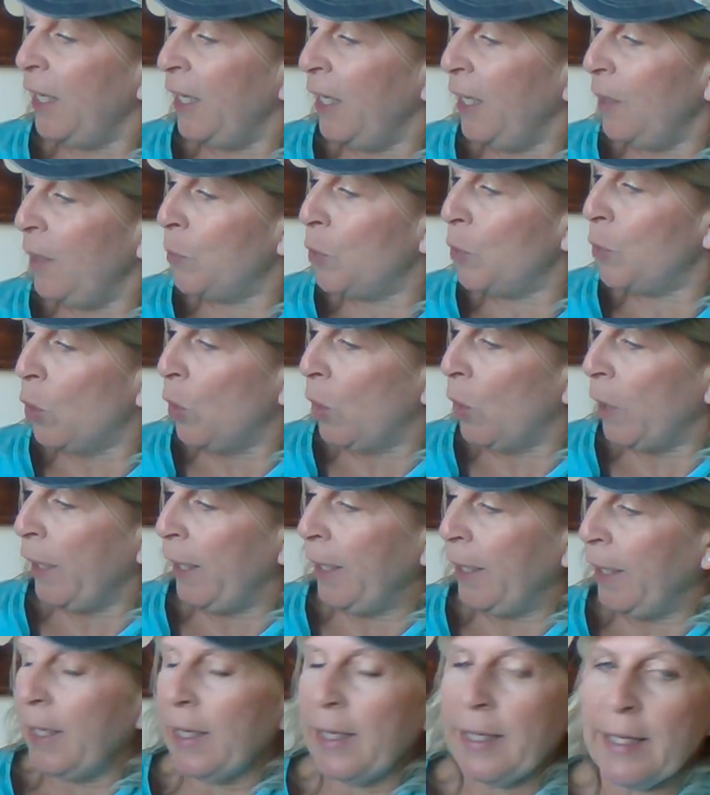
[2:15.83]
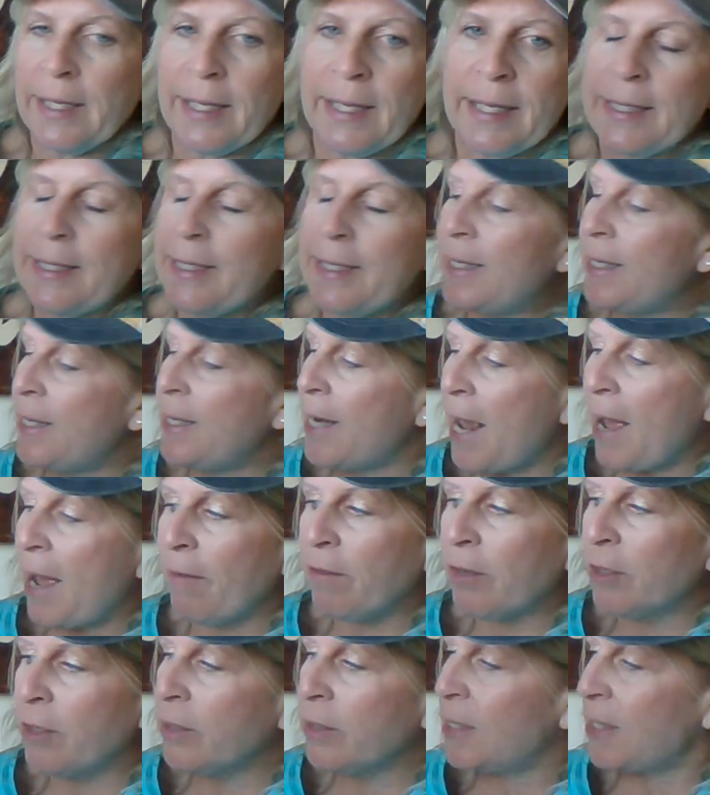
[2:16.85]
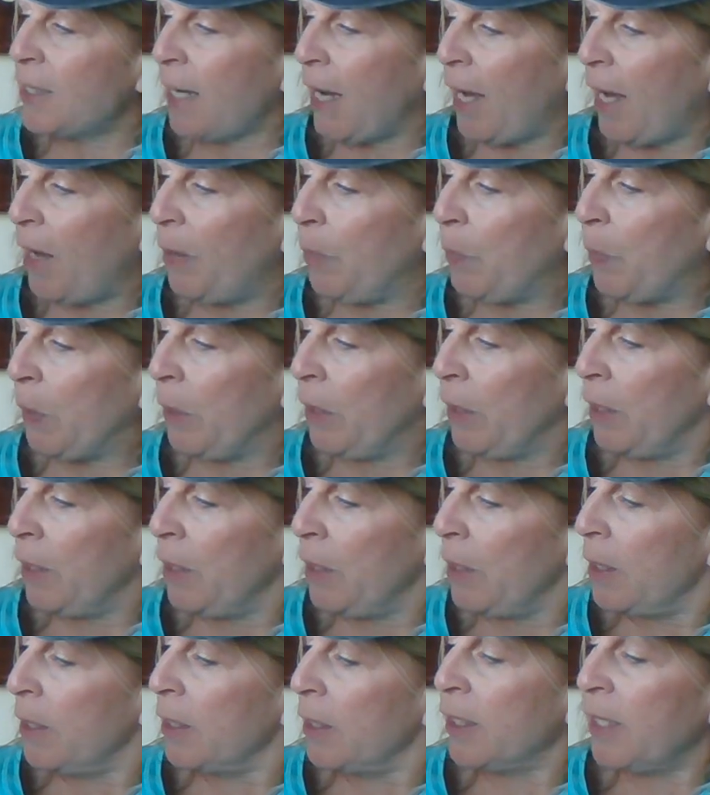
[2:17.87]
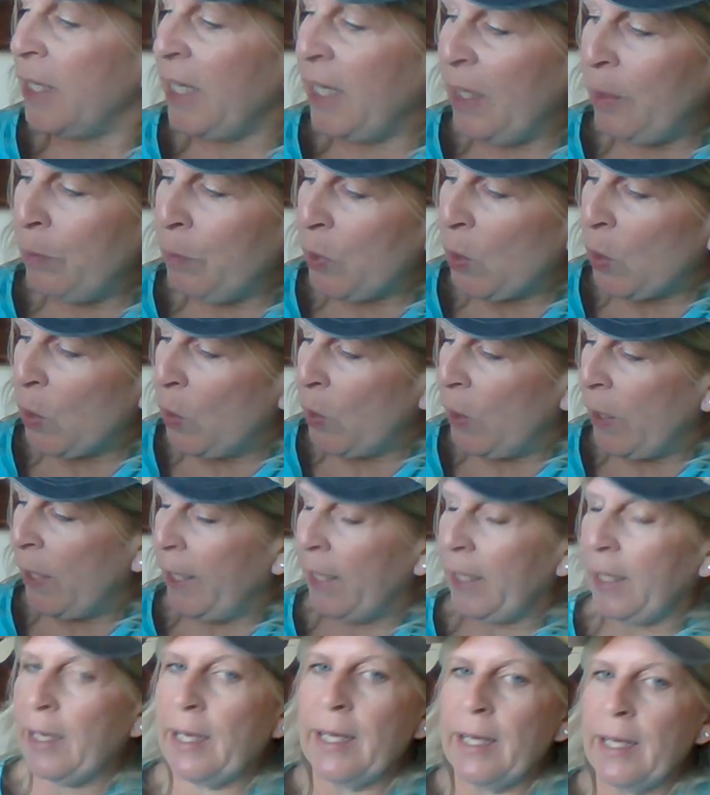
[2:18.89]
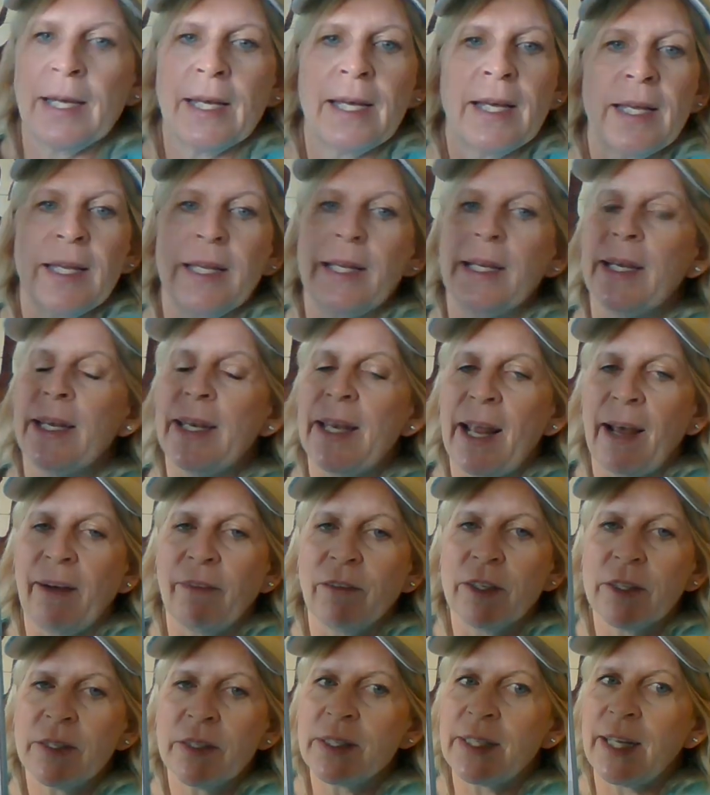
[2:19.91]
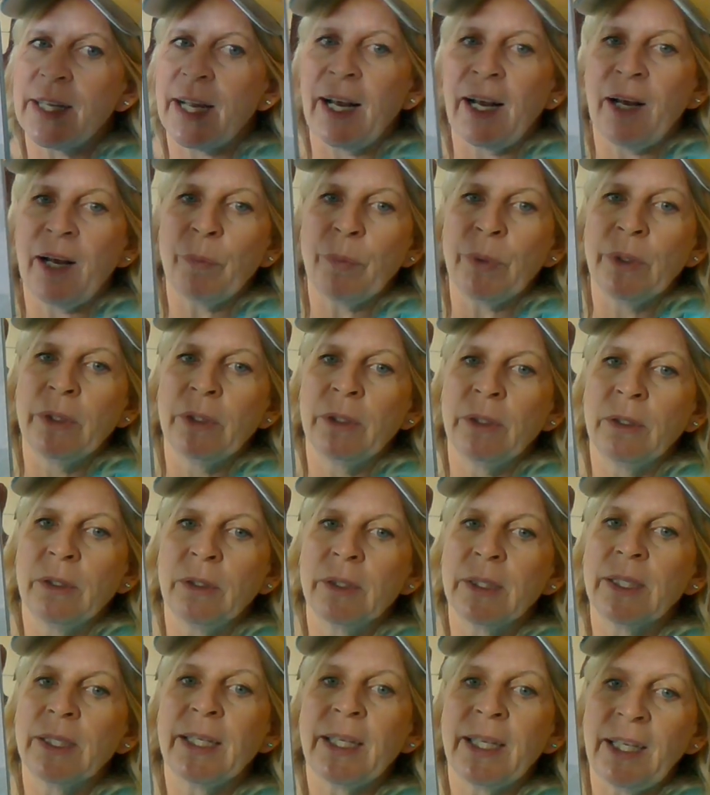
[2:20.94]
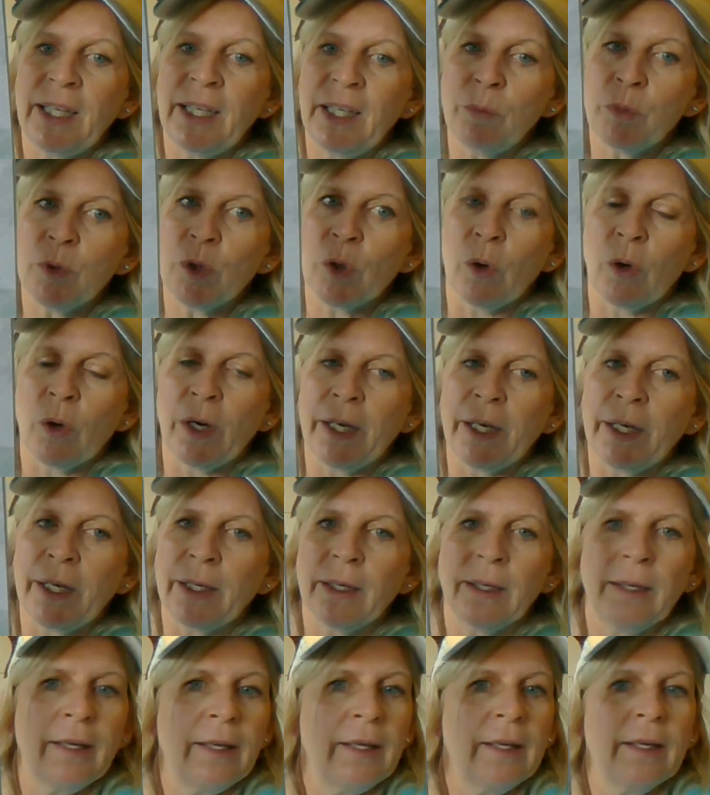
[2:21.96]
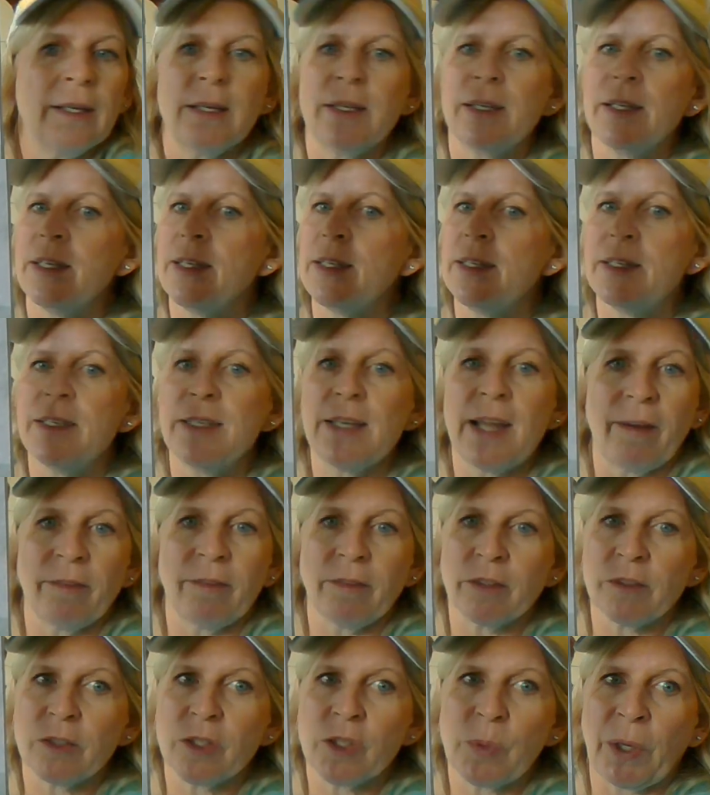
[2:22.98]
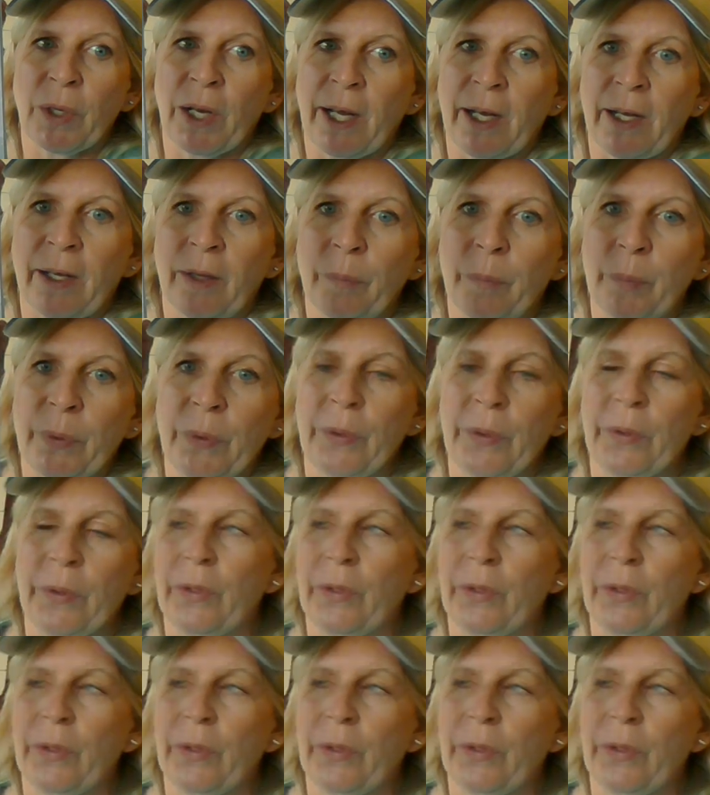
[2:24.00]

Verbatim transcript: Keep going. Never stop. Keep going. Never stop. Keep going. Never stop.